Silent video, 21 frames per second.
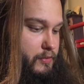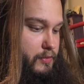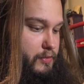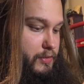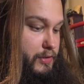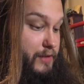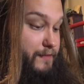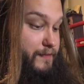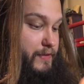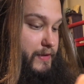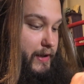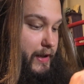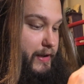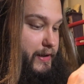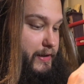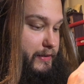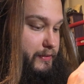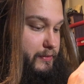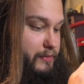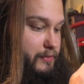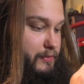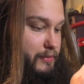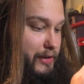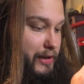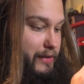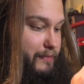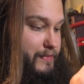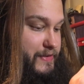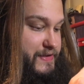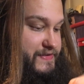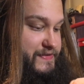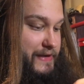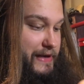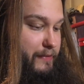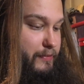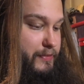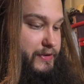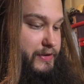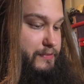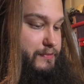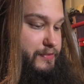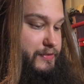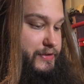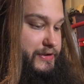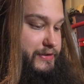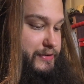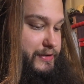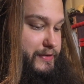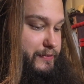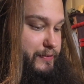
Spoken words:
If you can. I missed that one completely.